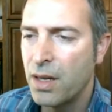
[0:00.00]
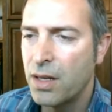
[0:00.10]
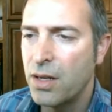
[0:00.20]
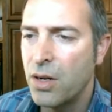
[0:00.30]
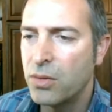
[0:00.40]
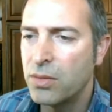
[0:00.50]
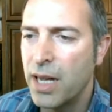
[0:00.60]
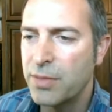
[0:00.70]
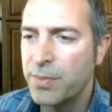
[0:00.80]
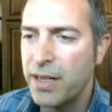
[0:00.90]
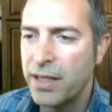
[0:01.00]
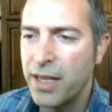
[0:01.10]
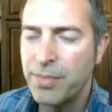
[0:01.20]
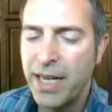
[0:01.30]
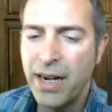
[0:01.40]
cosmetically
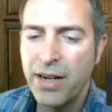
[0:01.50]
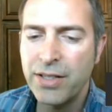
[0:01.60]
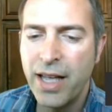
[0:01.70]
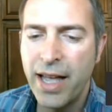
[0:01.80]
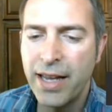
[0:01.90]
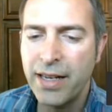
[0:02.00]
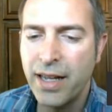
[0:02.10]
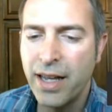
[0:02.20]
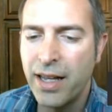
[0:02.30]
update our site.